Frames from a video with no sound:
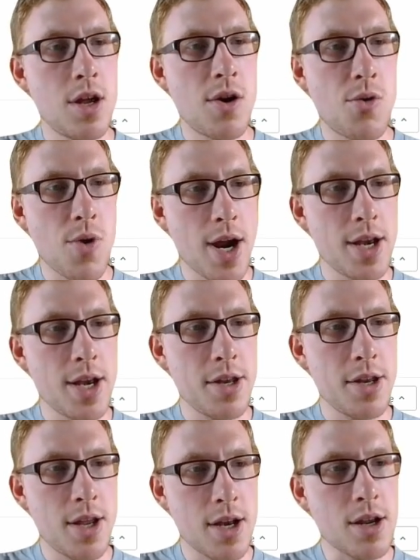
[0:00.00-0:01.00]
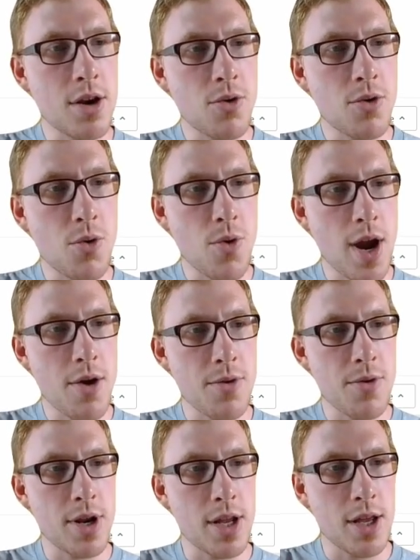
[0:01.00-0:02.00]
Write a
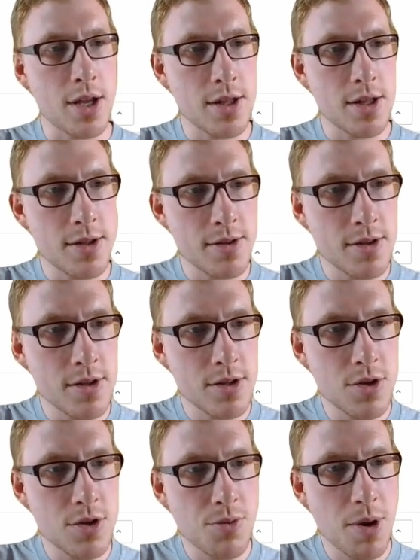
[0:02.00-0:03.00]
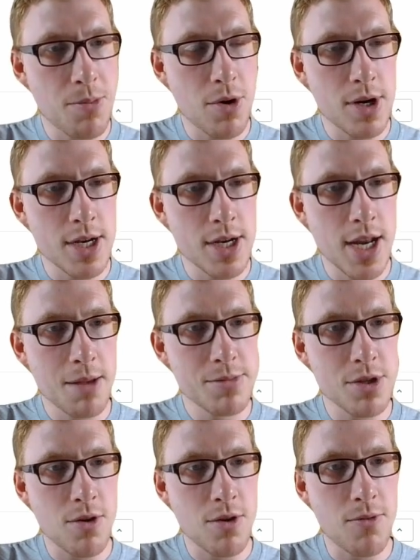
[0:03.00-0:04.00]
query to report the
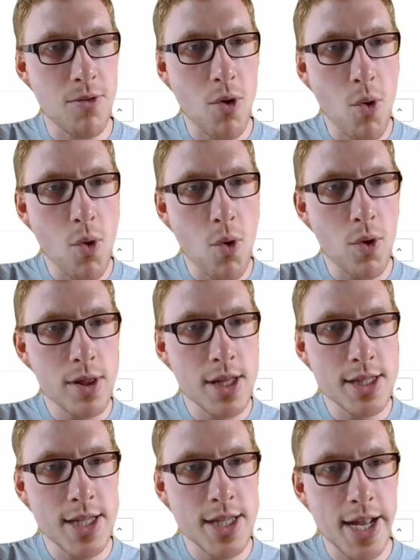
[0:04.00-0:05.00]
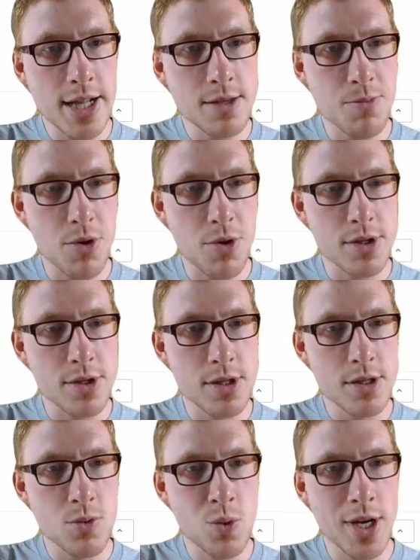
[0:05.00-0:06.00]
names of all the
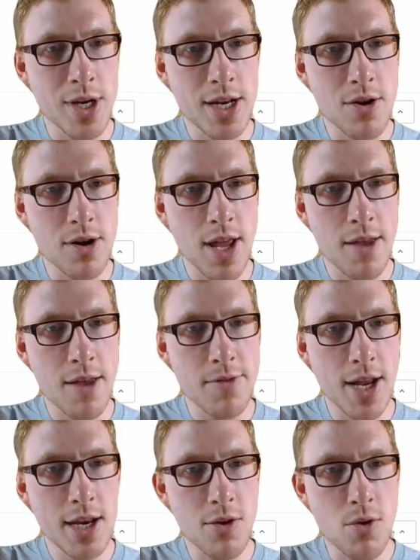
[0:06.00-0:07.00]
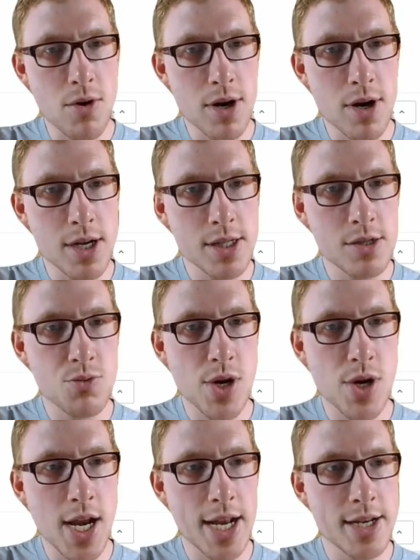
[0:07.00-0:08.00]
salespersons who did not have any orders
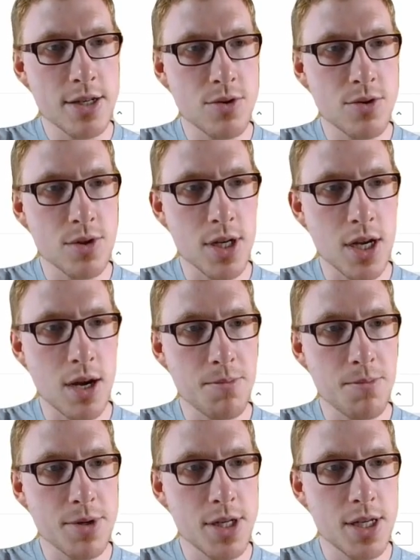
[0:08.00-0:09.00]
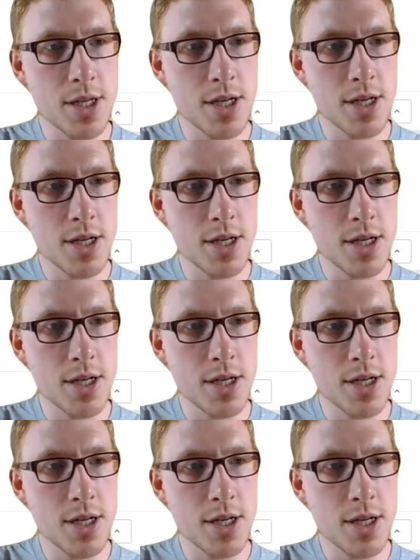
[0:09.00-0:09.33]
related to the company